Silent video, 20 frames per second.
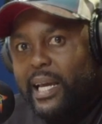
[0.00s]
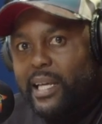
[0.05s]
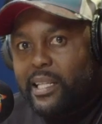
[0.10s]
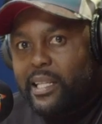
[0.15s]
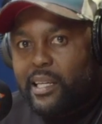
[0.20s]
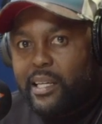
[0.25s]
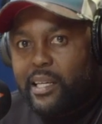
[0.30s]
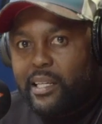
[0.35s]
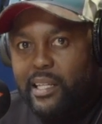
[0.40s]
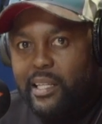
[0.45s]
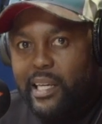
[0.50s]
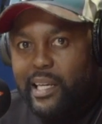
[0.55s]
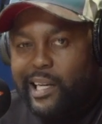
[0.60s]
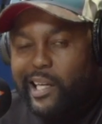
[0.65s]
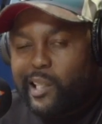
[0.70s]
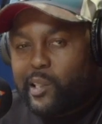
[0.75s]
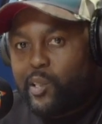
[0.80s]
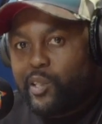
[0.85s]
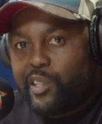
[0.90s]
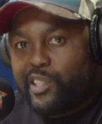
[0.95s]
Hey, they, they
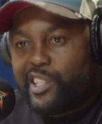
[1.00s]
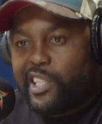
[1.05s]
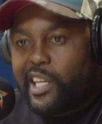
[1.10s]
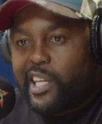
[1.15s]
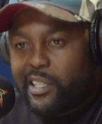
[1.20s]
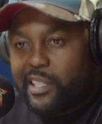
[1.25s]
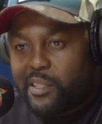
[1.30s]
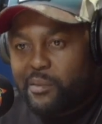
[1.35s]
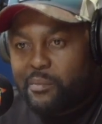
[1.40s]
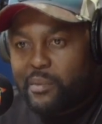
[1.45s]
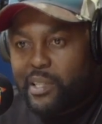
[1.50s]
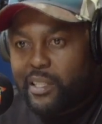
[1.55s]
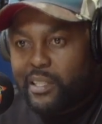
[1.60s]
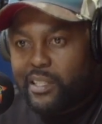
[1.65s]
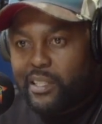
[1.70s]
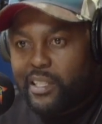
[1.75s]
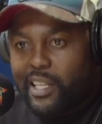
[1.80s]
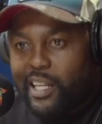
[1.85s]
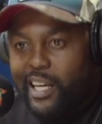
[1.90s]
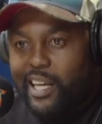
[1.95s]
cut good checks, man.
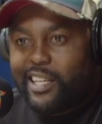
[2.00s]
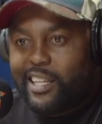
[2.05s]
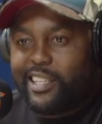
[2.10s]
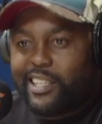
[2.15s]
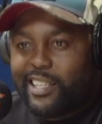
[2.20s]
Mm.